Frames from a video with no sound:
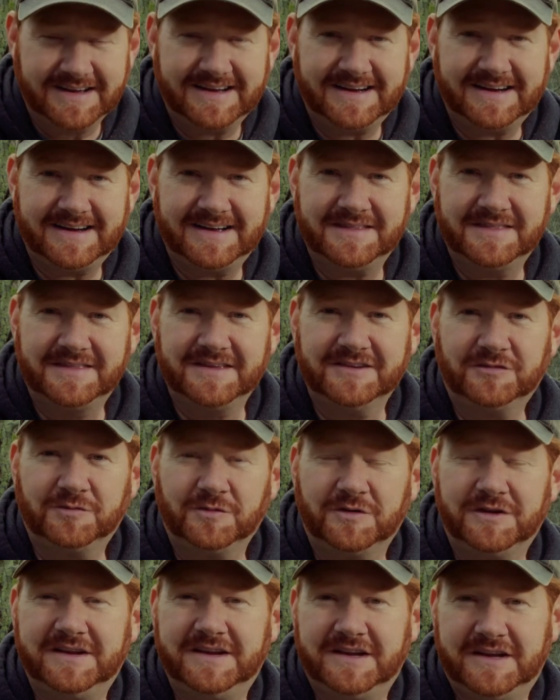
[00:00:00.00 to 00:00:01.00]
Uh, this
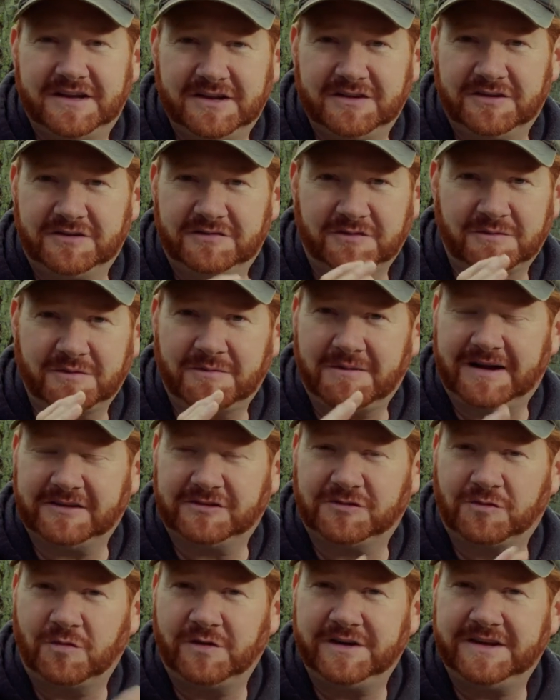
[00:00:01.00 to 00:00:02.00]
one is from about
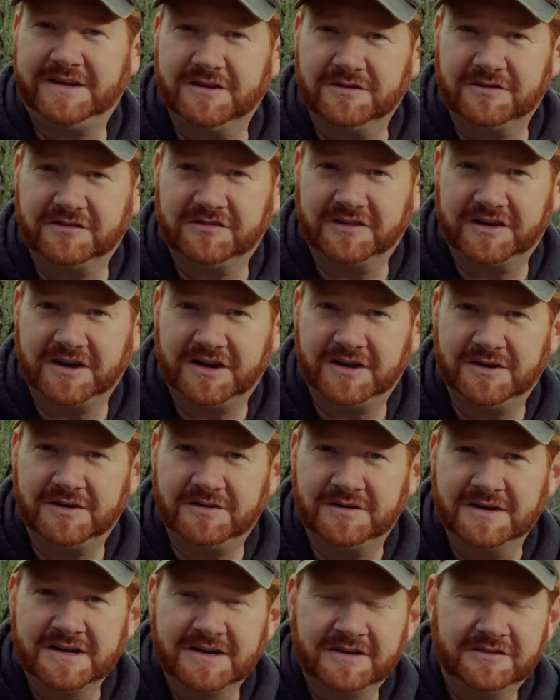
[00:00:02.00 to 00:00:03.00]
20 years
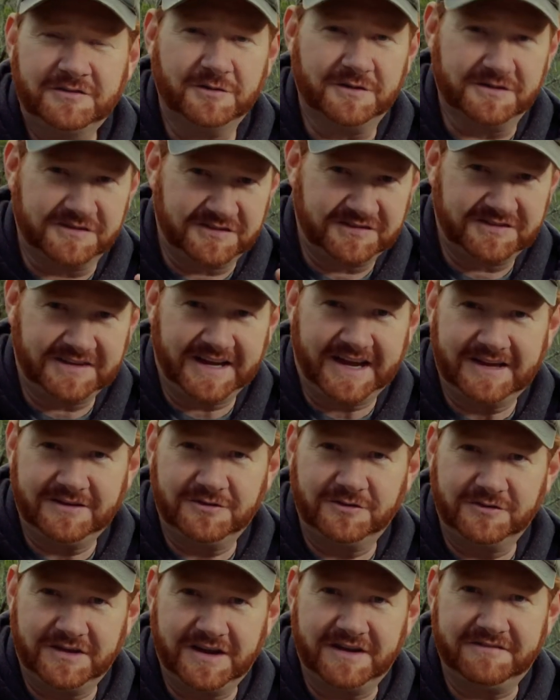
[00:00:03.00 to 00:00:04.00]
ago, so it's
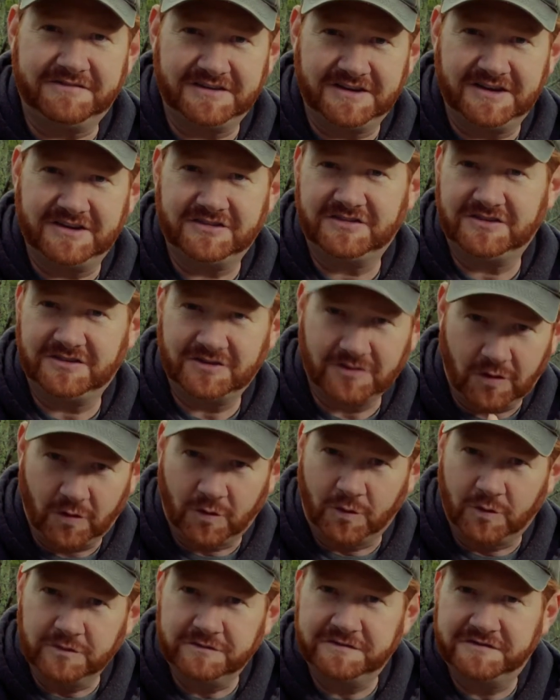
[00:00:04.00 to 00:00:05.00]
standard definition,
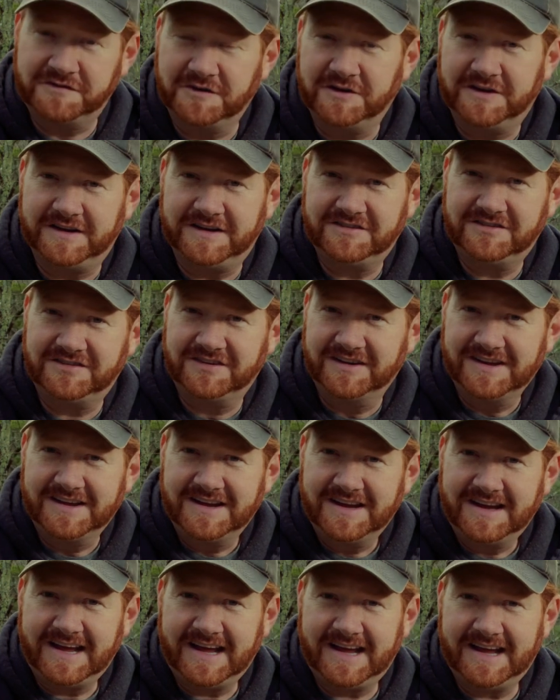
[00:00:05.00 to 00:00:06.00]
old footage,
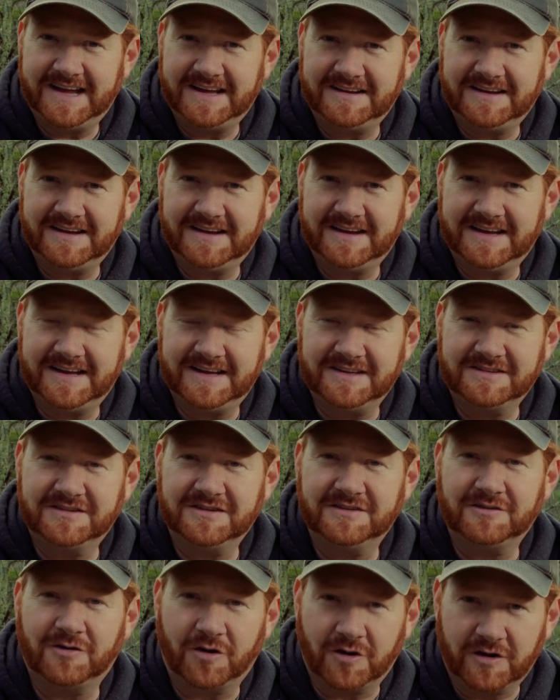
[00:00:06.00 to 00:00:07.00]
and uh, it's
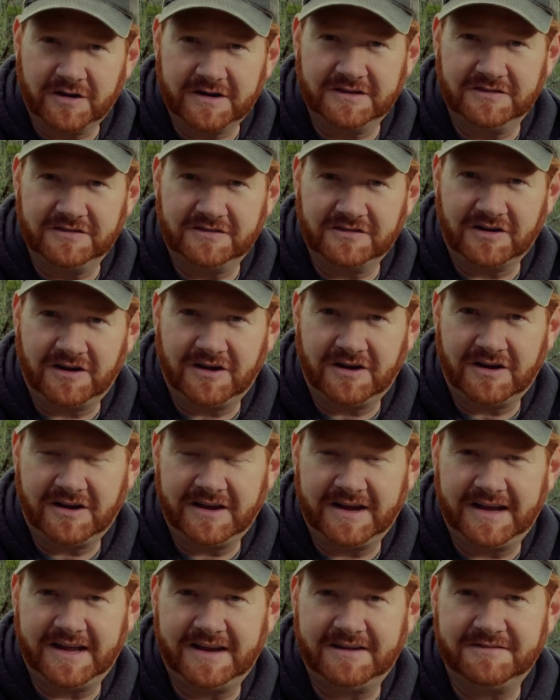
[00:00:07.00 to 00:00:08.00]
in Arkansas
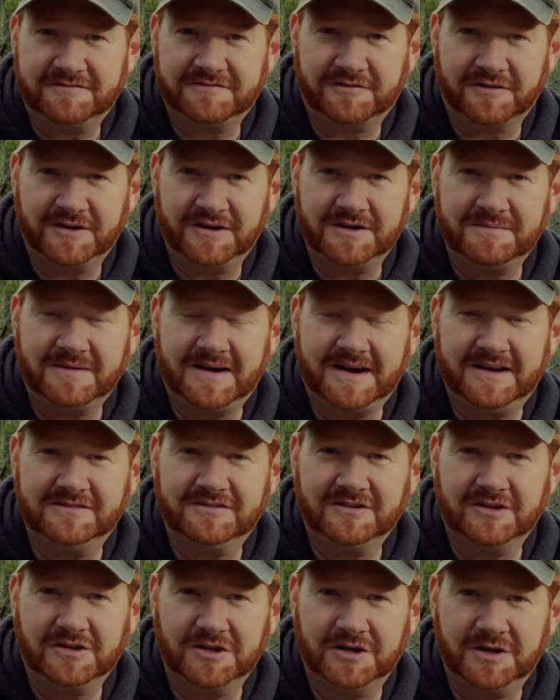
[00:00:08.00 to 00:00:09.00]
at a friend of mine's
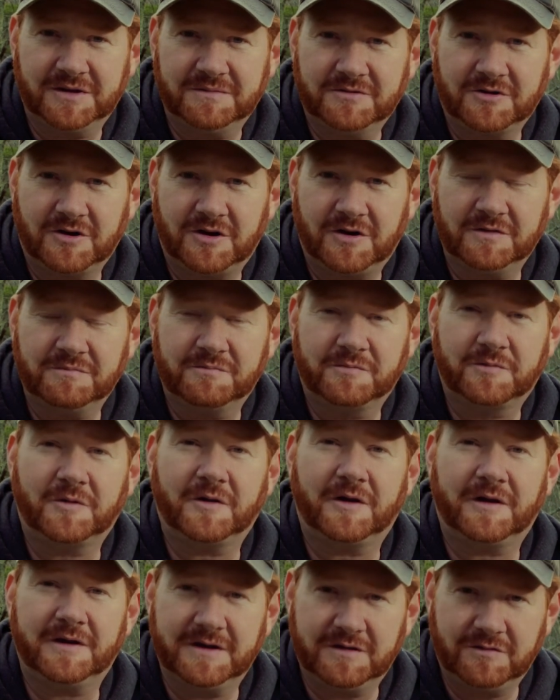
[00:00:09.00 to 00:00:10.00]
club called
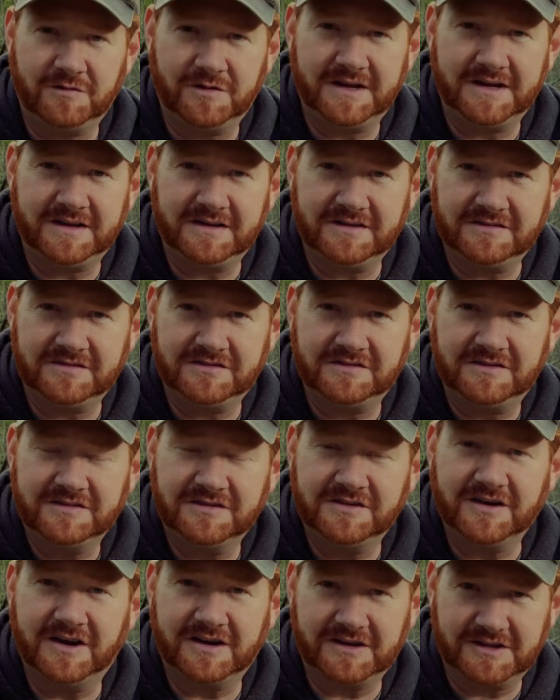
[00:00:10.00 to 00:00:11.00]
Prairie Wings
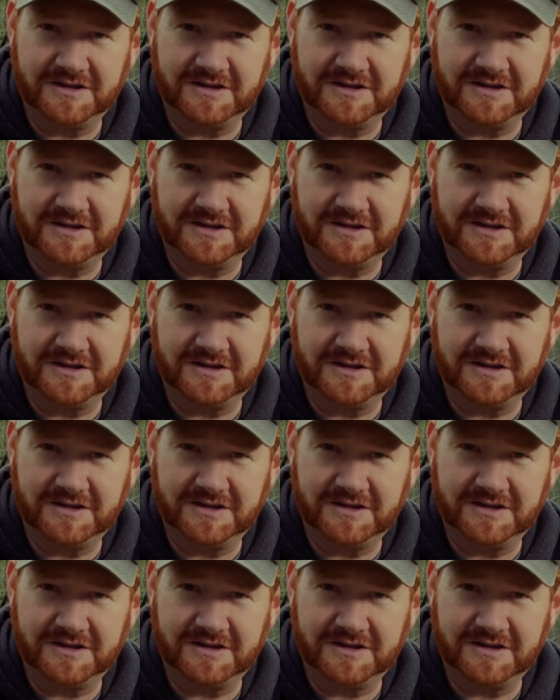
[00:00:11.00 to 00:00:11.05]
Duck